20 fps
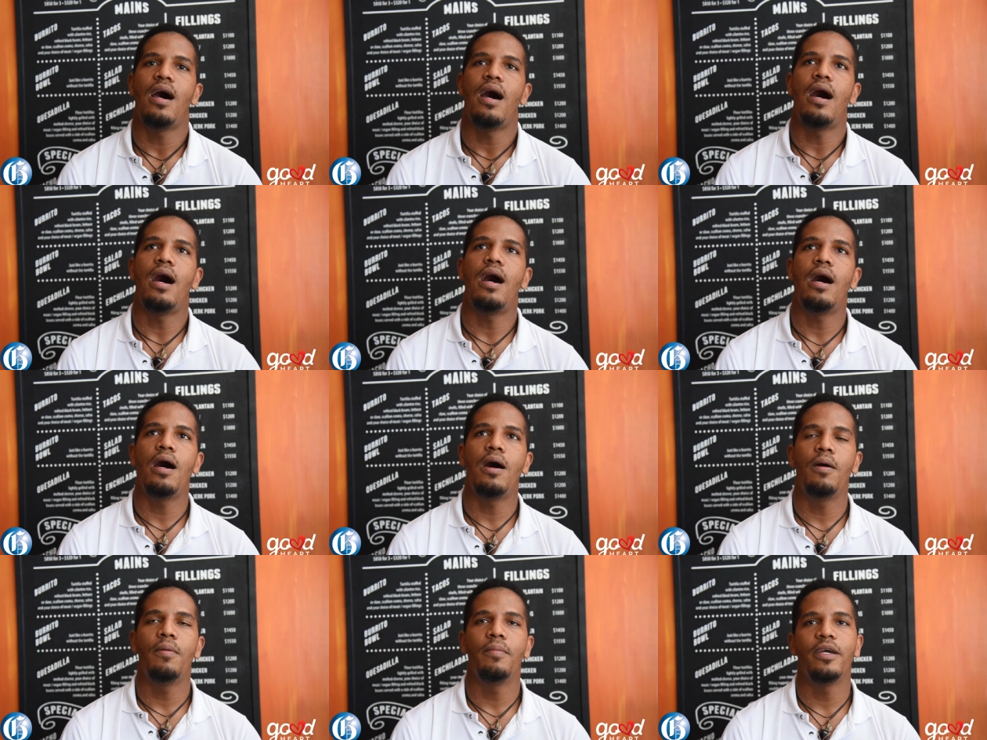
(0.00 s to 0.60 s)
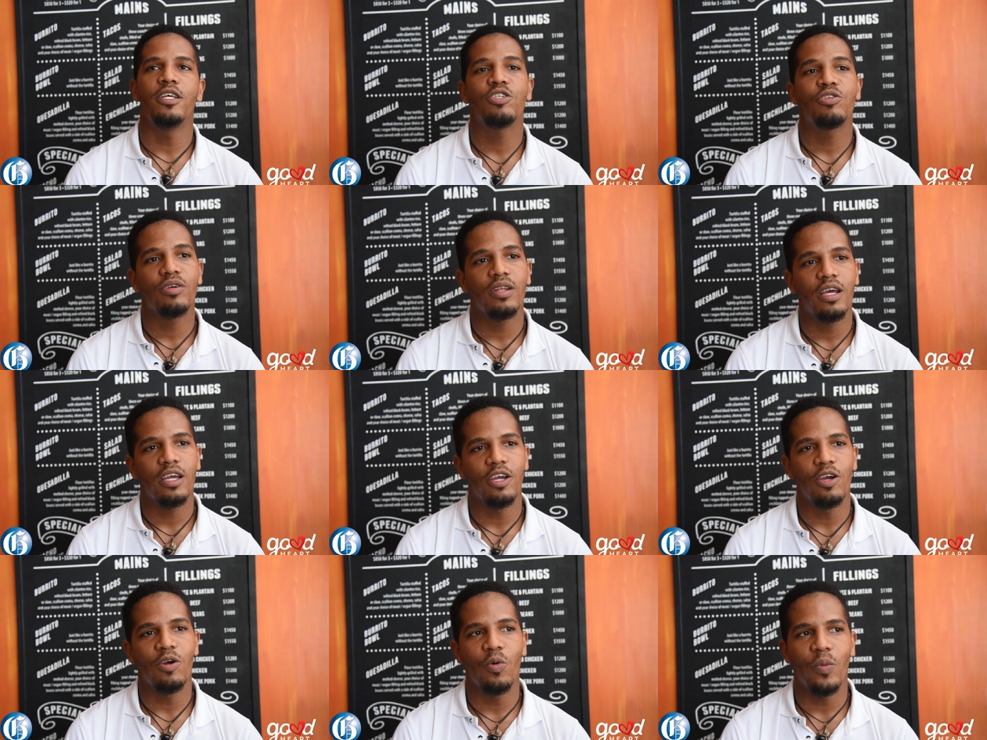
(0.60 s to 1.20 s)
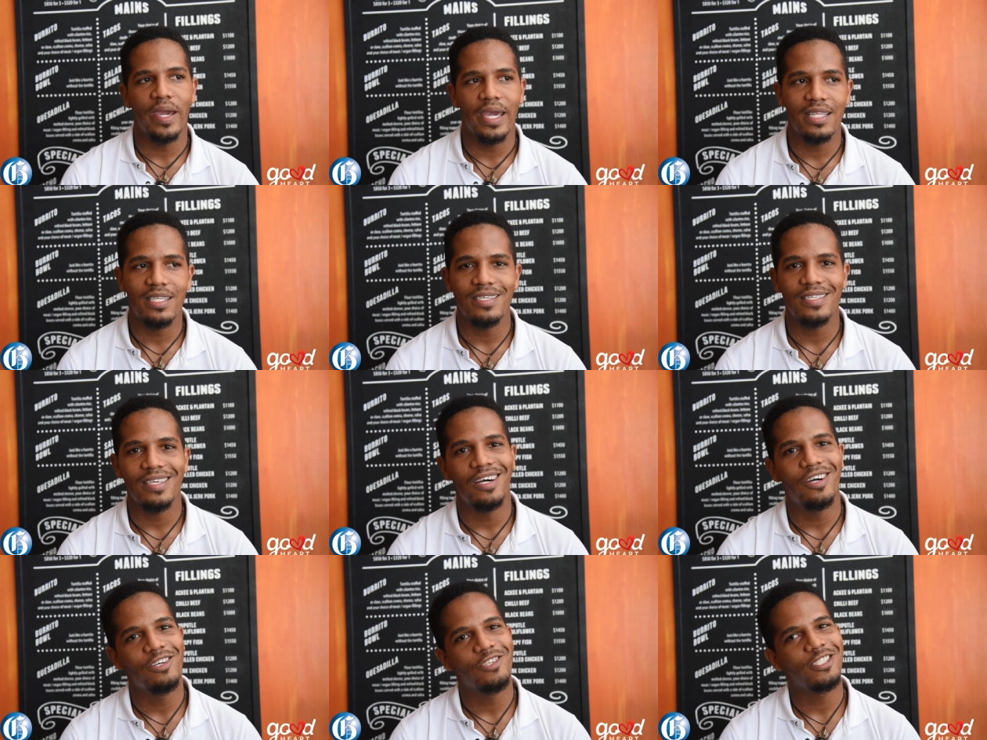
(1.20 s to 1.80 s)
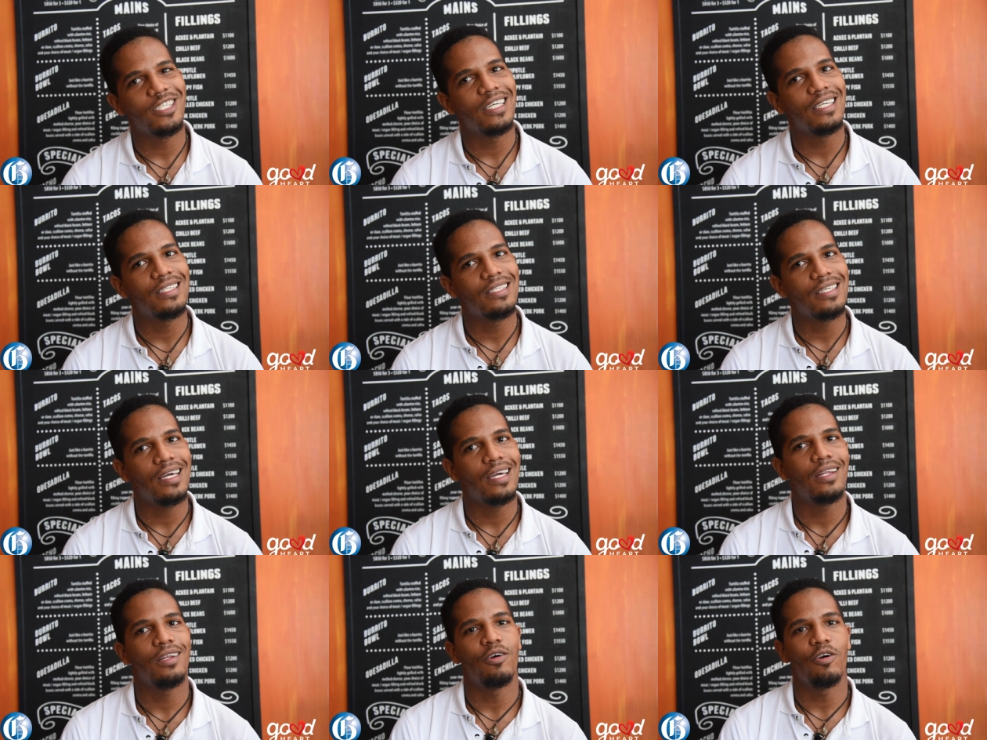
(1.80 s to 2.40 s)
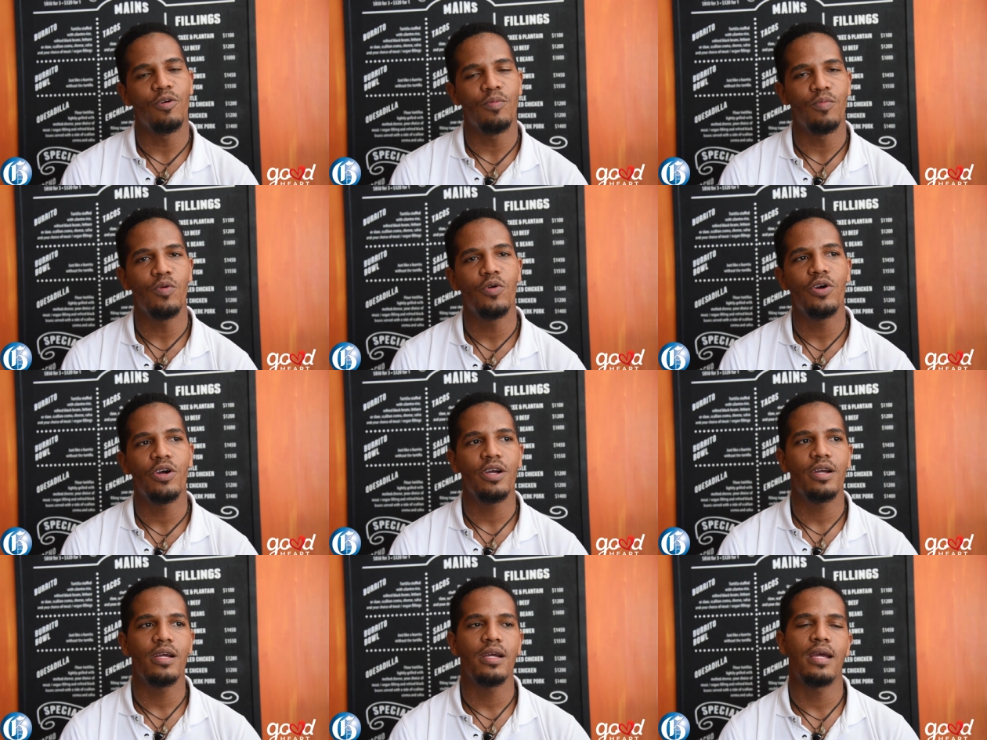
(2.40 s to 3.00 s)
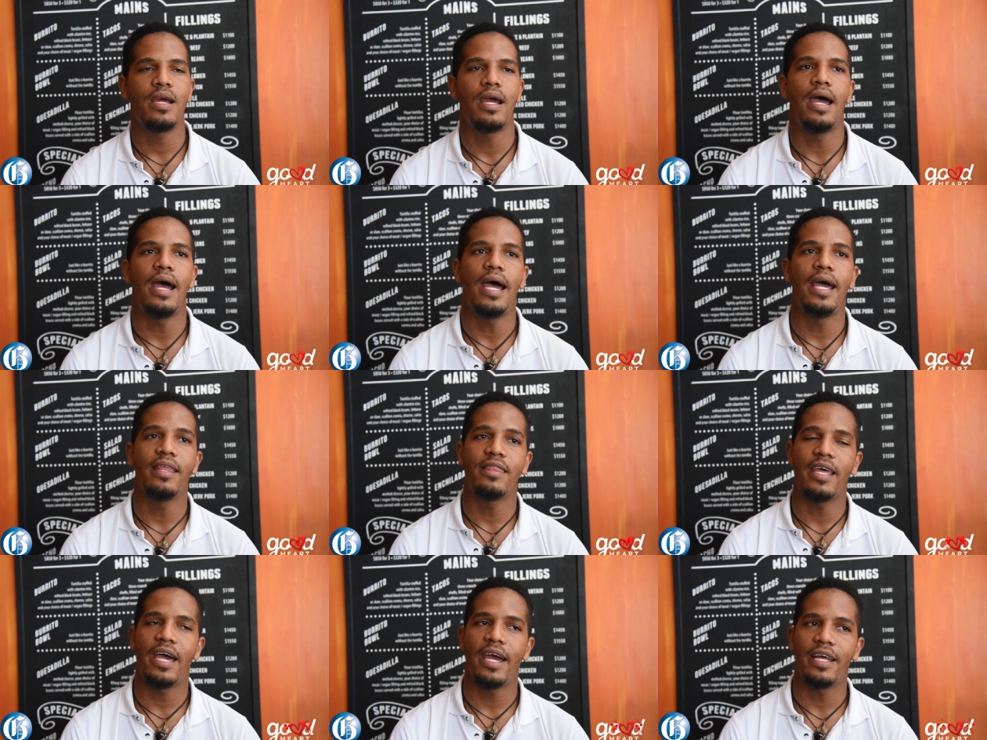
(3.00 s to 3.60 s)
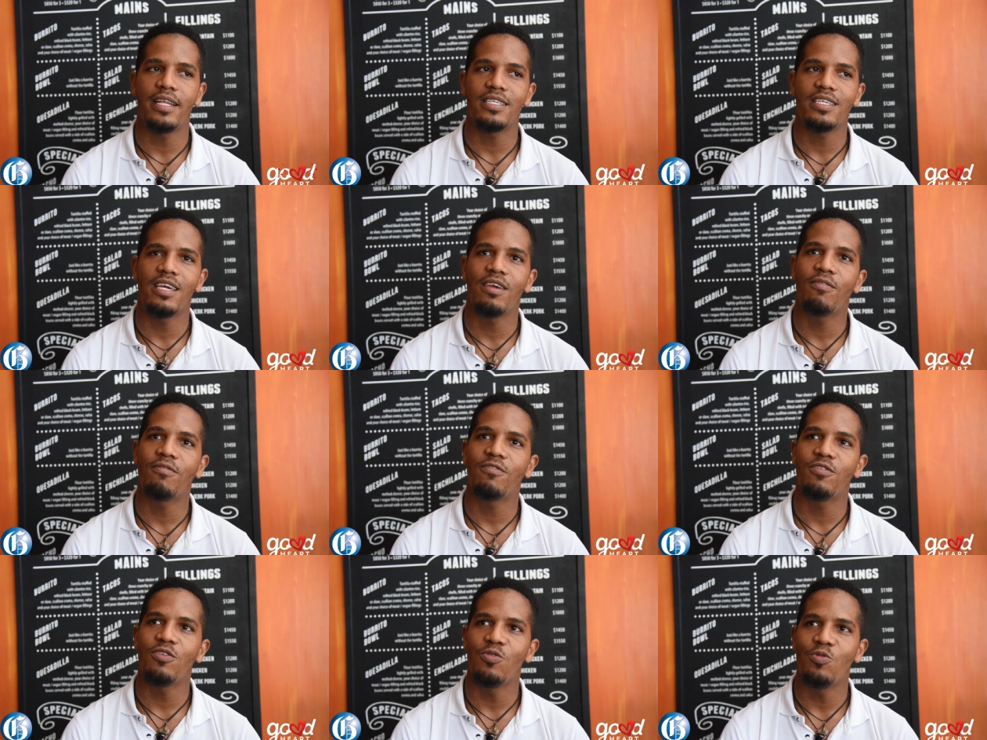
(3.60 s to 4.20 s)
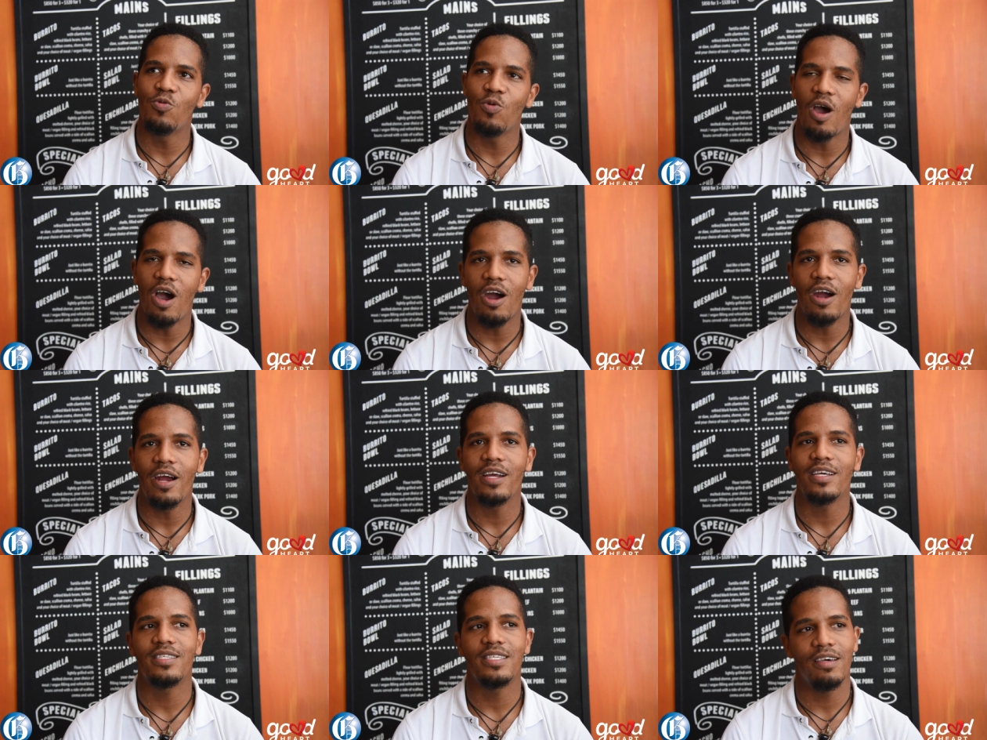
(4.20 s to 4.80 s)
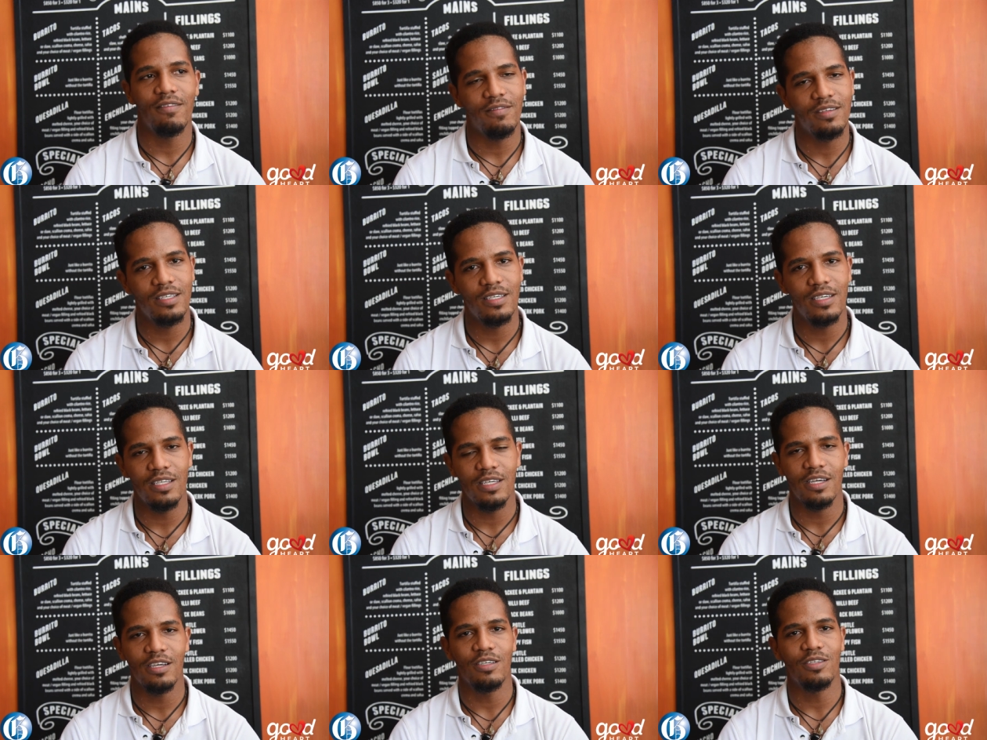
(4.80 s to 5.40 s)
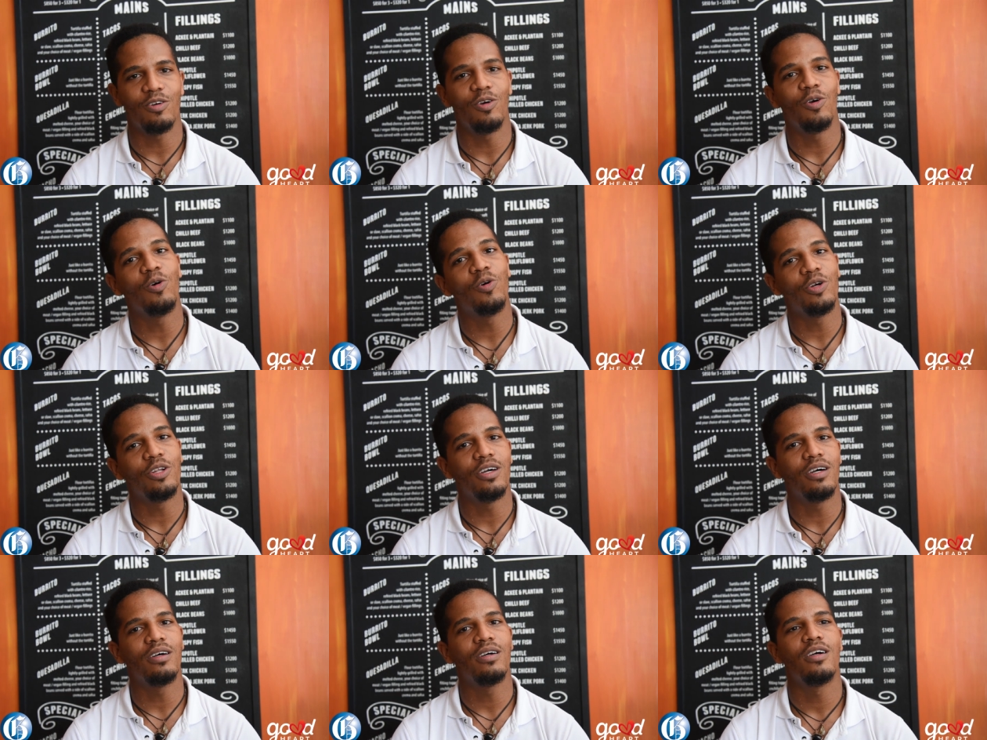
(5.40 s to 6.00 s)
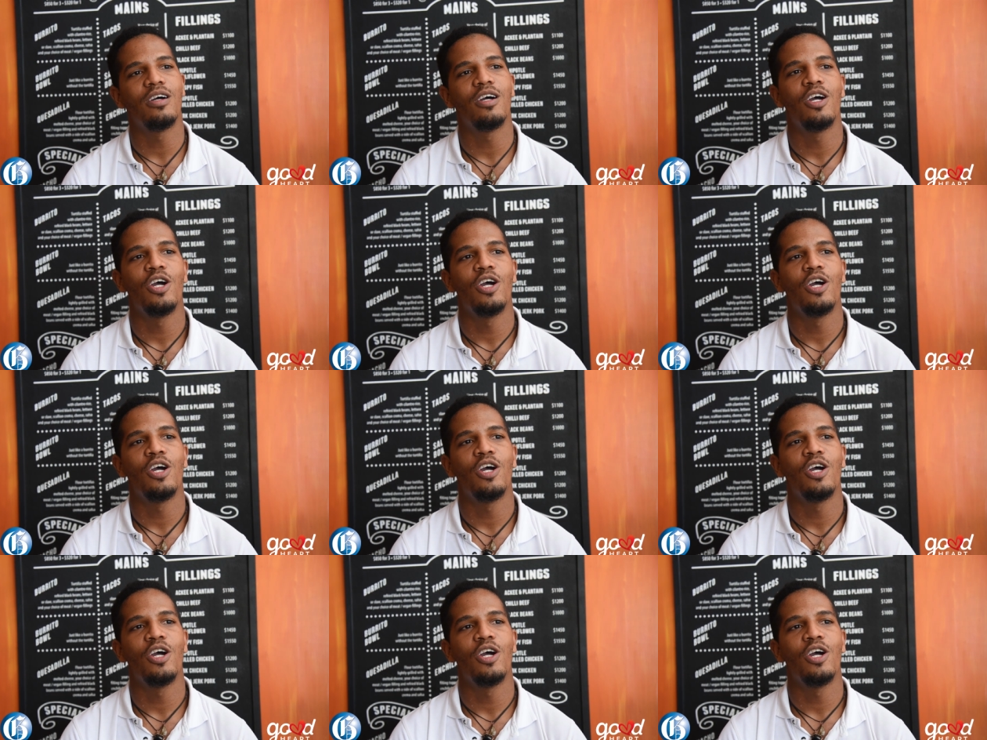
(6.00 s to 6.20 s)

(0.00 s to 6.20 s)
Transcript: Um, ensure that your weight is 110 or more, and that if you are 17 years or older,